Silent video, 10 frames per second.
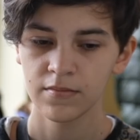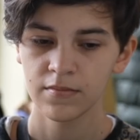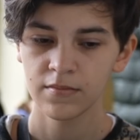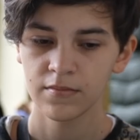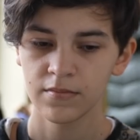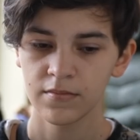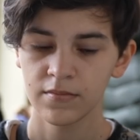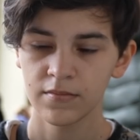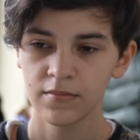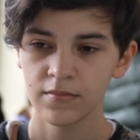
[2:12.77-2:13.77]

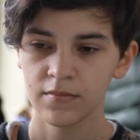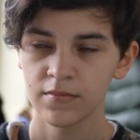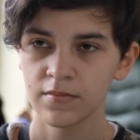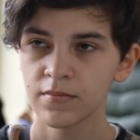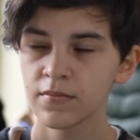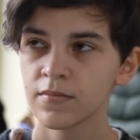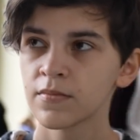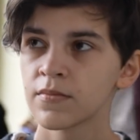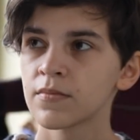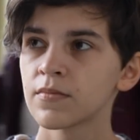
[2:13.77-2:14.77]

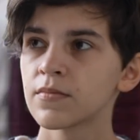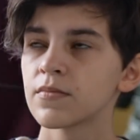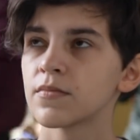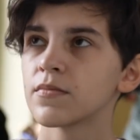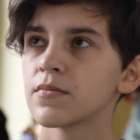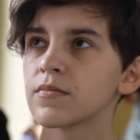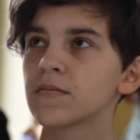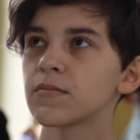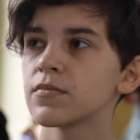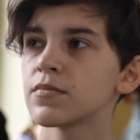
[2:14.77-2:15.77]

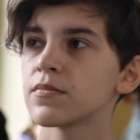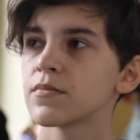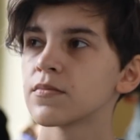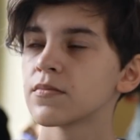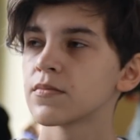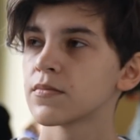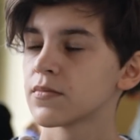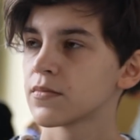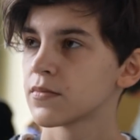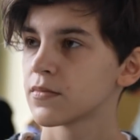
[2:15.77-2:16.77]

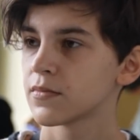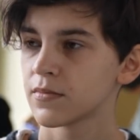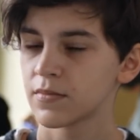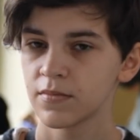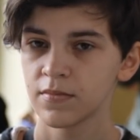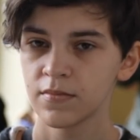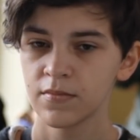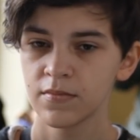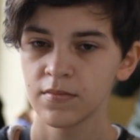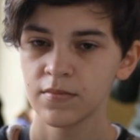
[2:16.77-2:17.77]
(not speaking)